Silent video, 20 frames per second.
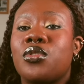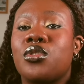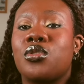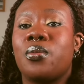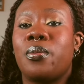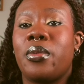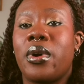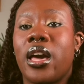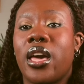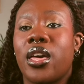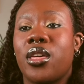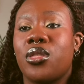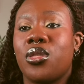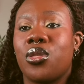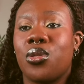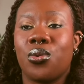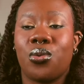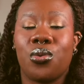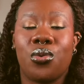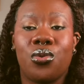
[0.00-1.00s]
to buy
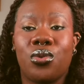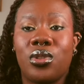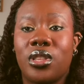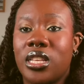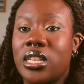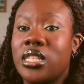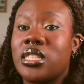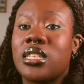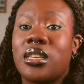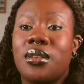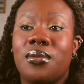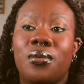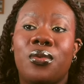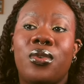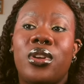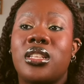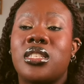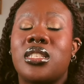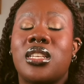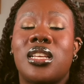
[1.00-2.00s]
through these
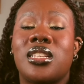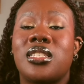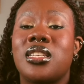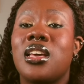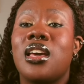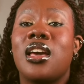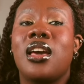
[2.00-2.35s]
influencers.